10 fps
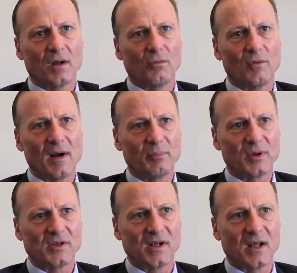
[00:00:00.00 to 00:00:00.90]

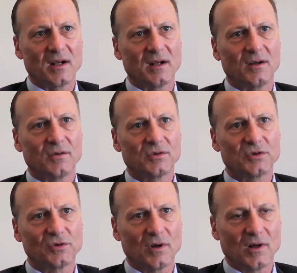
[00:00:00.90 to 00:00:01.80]
represent
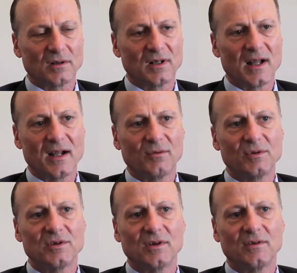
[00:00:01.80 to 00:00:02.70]
strong
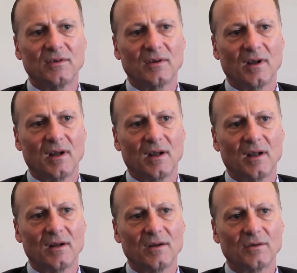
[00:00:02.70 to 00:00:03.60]
languages
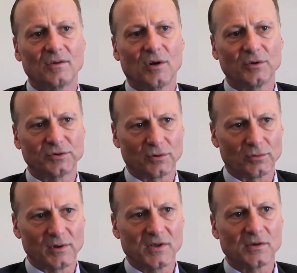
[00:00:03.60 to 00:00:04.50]
and
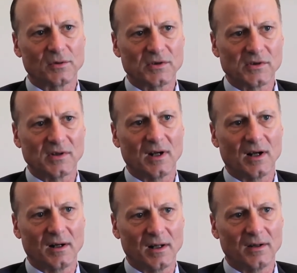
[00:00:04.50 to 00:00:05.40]
cultural resources and
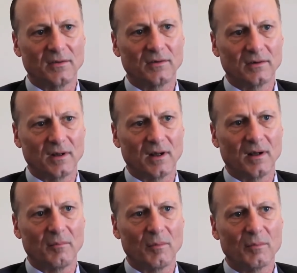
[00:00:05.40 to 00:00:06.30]
areas,
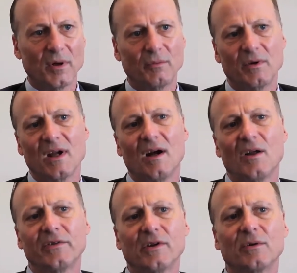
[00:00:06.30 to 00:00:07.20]
but we
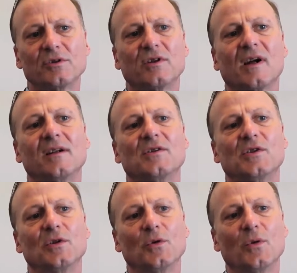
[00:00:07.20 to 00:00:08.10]
also are trying
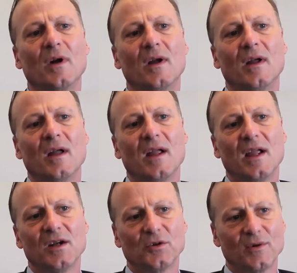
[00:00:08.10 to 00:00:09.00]
to
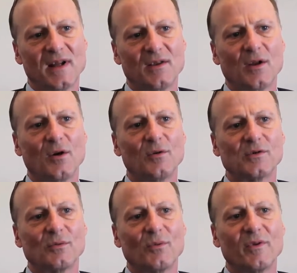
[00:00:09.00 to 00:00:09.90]
integrate
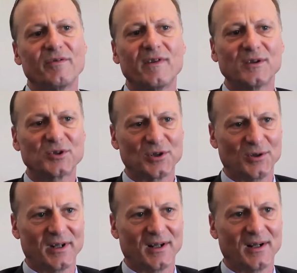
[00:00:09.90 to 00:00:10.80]
those with
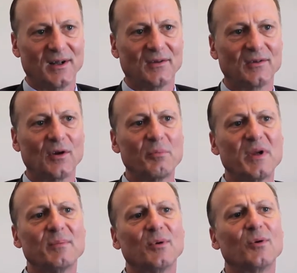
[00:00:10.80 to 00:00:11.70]
functional areas. So
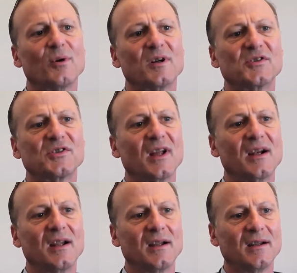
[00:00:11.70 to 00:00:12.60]
people who are
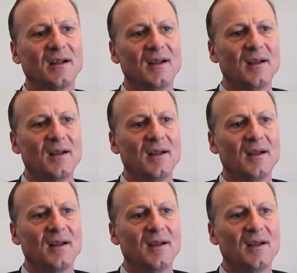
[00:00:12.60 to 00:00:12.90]
studying